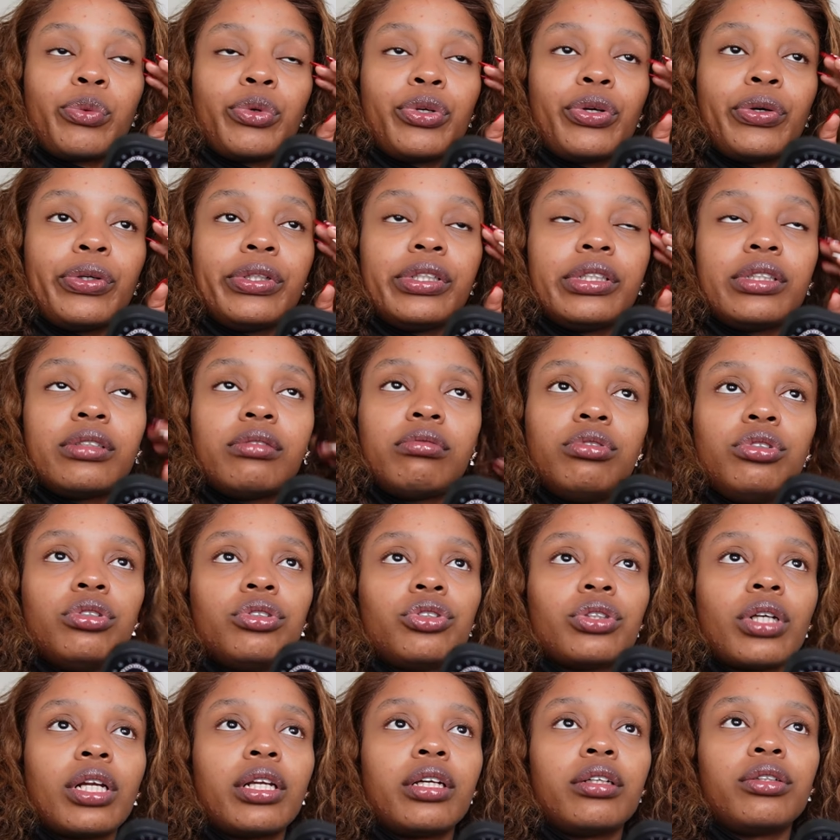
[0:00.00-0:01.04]
We don't
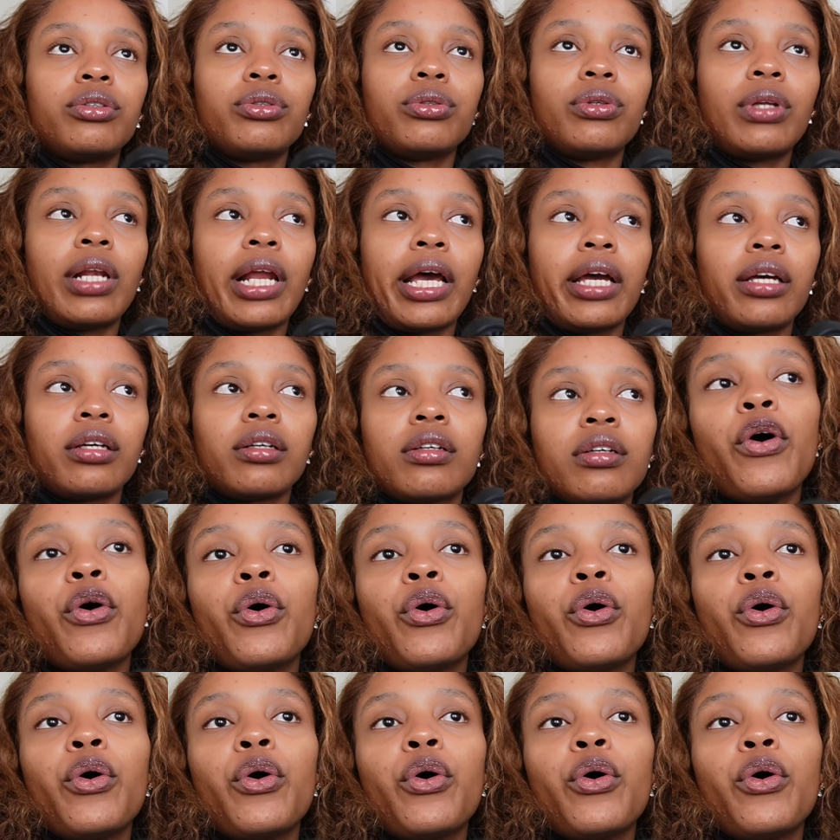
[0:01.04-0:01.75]
usually do like,